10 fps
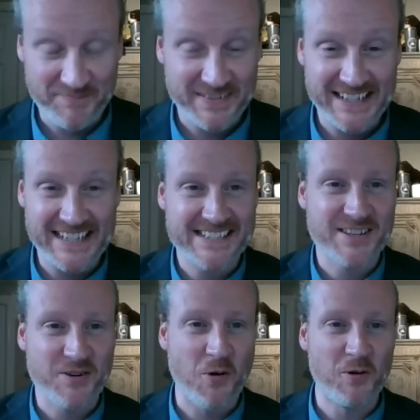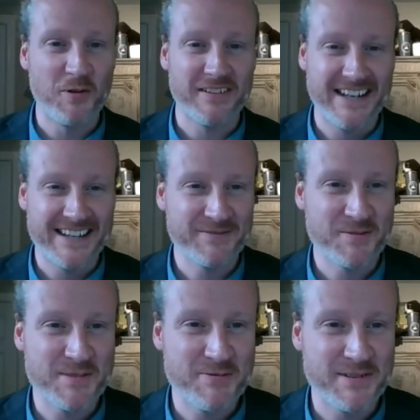It's the goal, I think, for
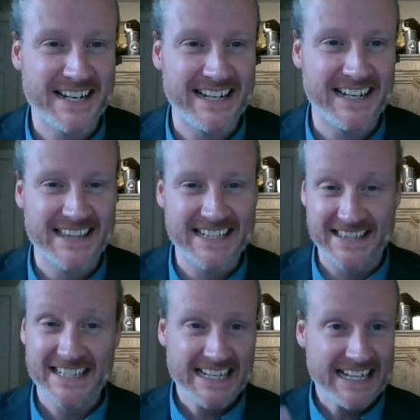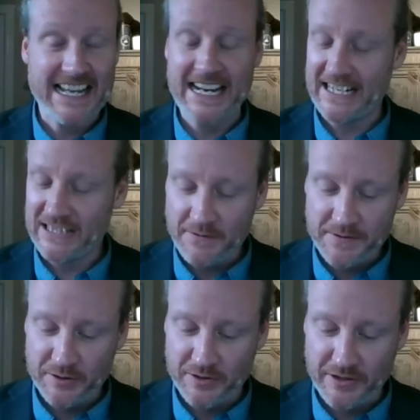me one day. I think, and I love
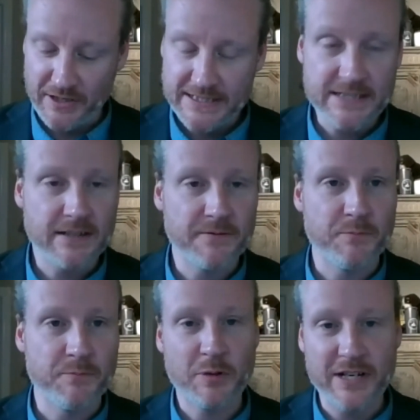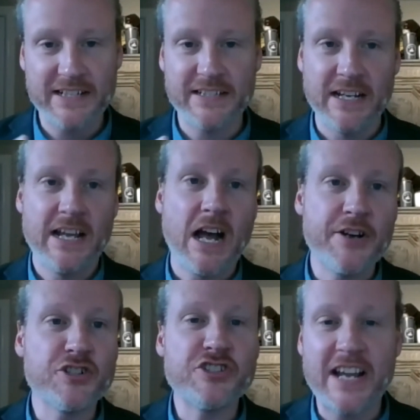your idea of bringing it,
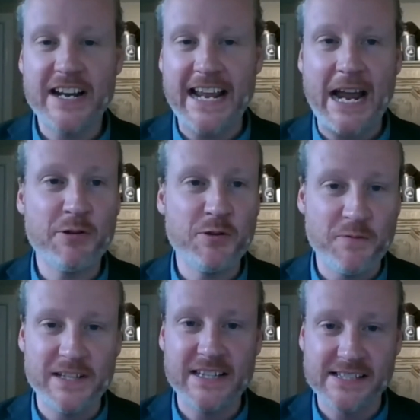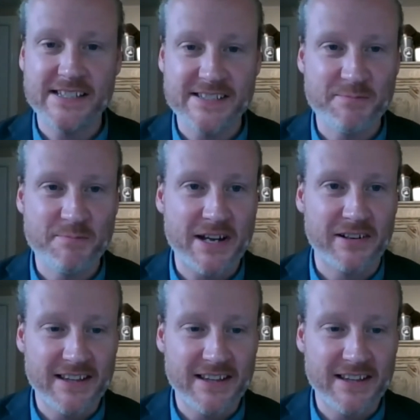understanding how you fit in the system better.